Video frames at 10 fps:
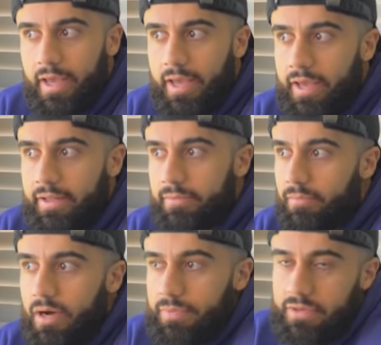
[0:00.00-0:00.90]
And in
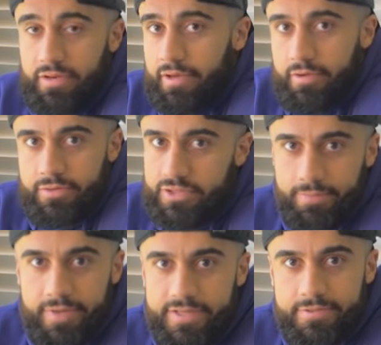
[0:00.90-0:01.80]
my opinion, yeah, just
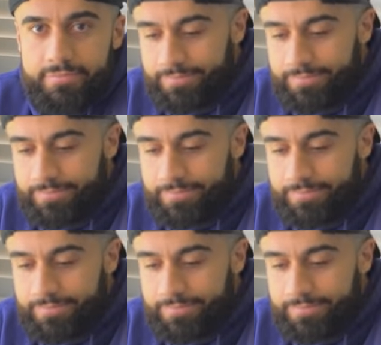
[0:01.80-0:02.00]
the best.